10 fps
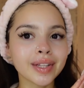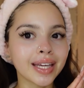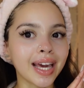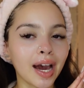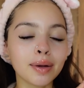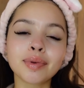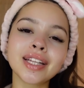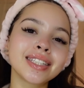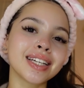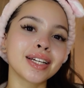yeah, I'm
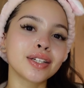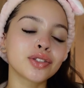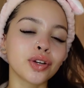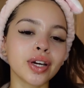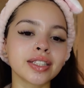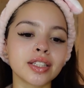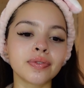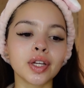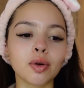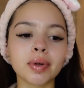really excited to show you guys this
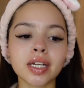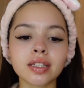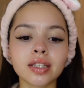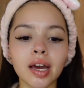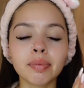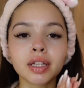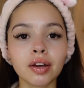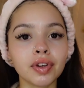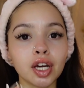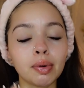video because I've been
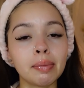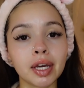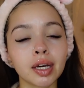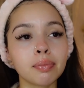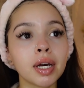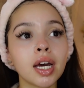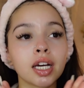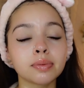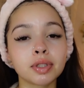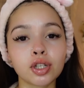loving how my makeup
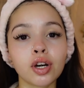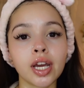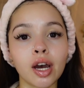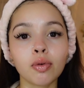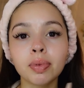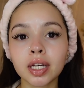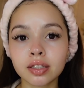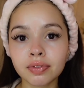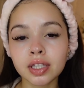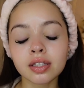has been turning out because
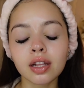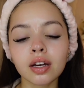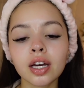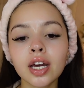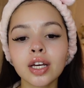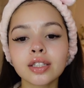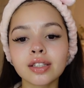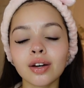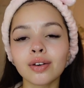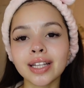of this look.
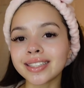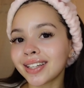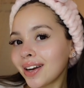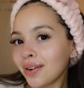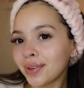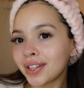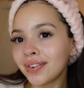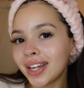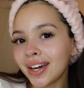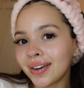So let's get on with the
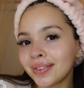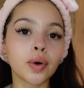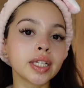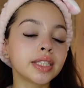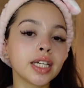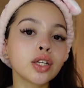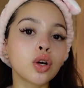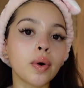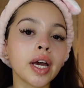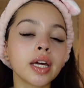video. So I did
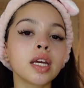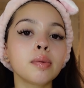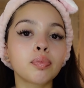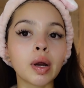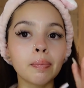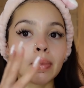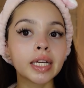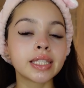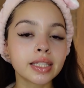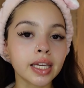go ahead and prep my
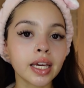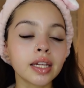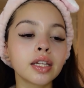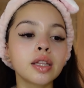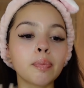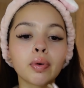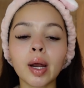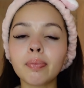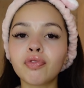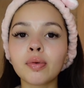skin. The
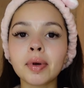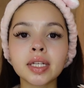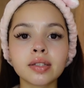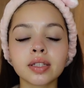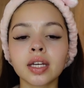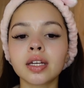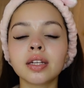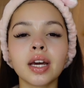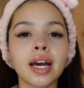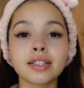prep for my skin
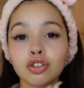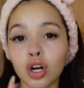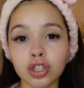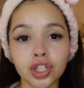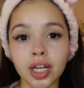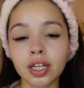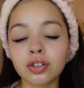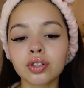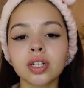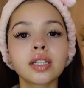has not
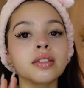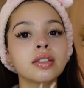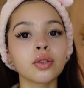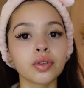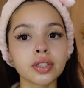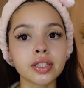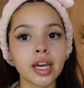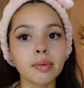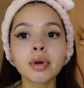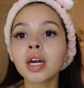changed. It's still the
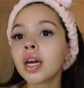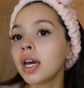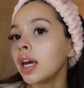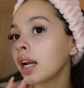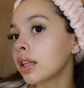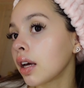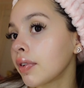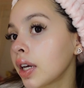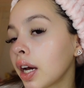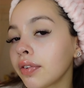same and I love
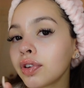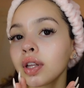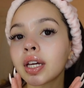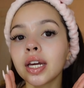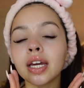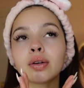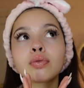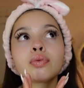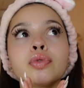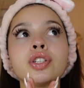it. I feel like it
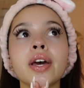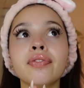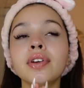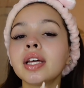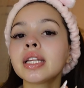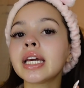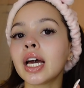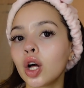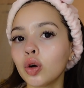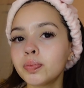definitely
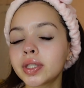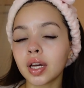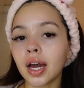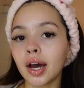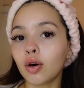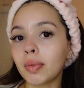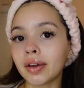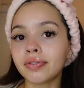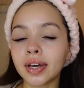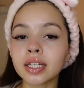helps how my
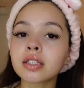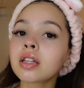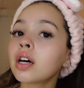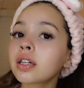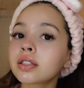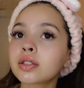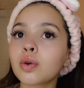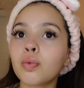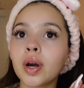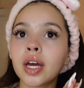face looks
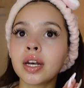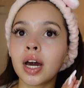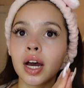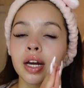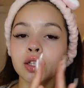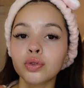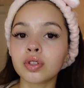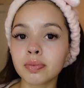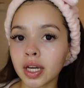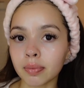when I do
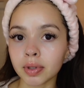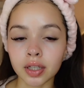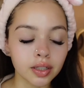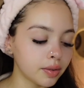this makeup look.